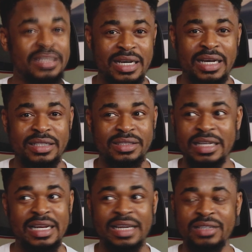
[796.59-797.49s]
in hand.
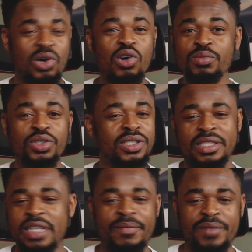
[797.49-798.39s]
They are like almost
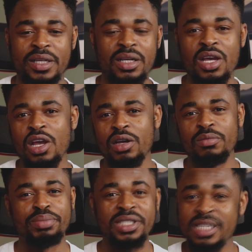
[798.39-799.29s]
the same thing.
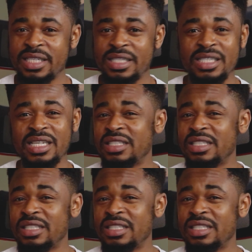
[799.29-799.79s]
Businesses,